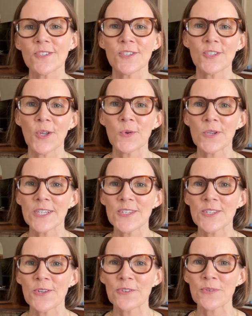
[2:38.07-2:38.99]
so and
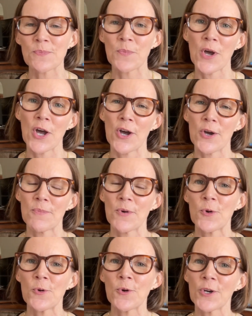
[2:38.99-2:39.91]
so's mom
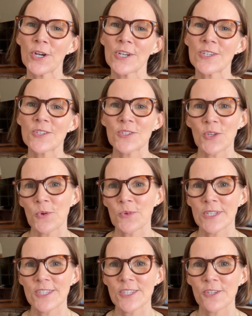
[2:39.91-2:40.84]
or so
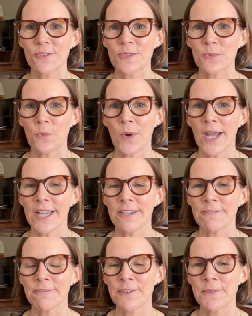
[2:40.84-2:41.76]
and so's wife.
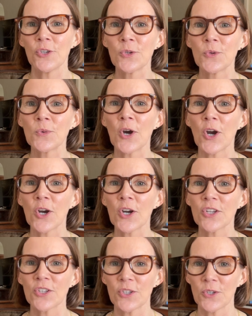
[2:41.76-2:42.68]
You
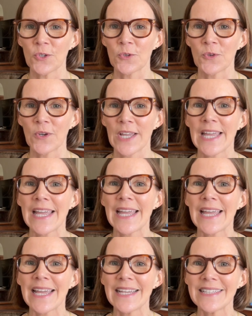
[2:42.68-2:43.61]
are you.
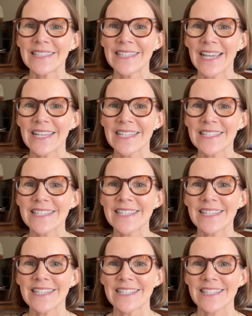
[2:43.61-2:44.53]
And yes,
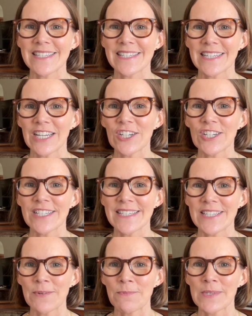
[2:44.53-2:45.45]
it's scary
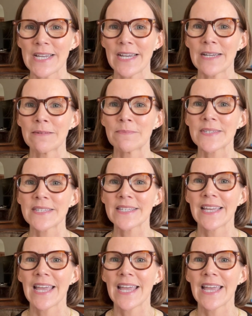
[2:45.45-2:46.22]
sometimes,